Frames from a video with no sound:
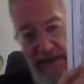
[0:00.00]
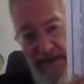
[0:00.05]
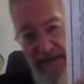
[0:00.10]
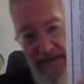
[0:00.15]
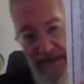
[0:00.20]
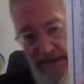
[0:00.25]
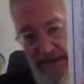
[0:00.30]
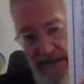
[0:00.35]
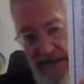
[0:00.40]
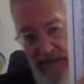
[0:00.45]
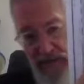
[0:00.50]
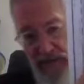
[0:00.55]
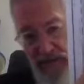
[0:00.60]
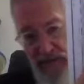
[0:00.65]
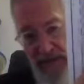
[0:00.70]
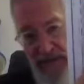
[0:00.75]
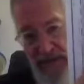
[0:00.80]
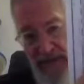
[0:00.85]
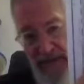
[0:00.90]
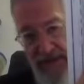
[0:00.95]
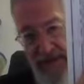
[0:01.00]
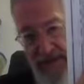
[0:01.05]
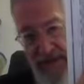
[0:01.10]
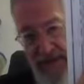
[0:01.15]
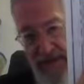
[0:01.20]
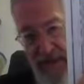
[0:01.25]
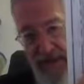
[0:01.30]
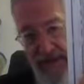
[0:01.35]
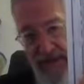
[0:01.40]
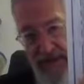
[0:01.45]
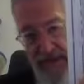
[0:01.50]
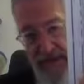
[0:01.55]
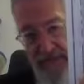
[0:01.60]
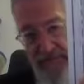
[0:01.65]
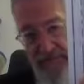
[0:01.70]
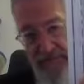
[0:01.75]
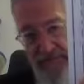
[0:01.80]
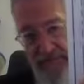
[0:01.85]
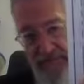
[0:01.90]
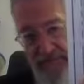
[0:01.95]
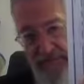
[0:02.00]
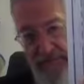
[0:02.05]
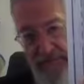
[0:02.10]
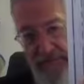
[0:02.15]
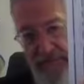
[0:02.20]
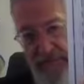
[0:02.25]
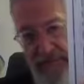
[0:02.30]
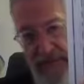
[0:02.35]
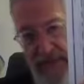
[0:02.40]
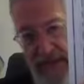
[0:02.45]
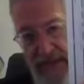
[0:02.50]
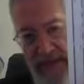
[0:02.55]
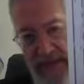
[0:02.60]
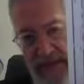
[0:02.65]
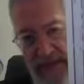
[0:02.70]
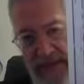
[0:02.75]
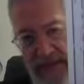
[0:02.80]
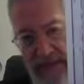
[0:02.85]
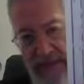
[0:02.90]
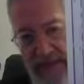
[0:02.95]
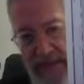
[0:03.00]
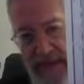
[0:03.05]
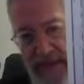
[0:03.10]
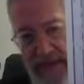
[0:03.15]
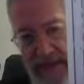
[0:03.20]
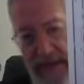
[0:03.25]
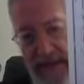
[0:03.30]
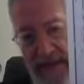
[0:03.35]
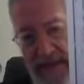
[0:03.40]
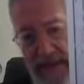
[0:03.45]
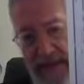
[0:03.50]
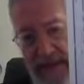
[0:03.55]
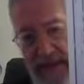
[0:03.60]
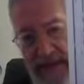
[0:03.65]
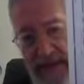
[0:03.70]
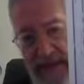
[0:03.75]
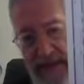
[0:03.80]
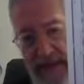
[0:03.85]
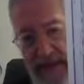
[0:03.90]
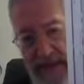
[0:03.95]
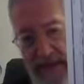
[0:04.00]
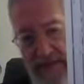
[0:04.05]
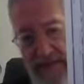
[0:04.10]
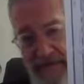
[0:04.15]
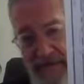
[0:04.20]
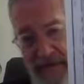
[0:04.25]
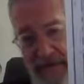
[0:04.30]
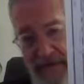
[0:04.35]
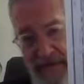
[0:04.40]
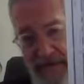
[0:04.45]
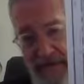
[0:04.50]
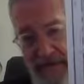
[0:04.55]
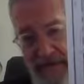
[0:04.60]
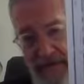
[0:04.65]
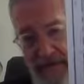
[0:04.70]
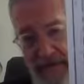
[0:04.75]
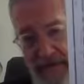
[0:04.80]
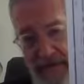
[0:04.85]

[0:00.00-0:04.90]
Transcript: That is not true for this area. This is Machane Levia.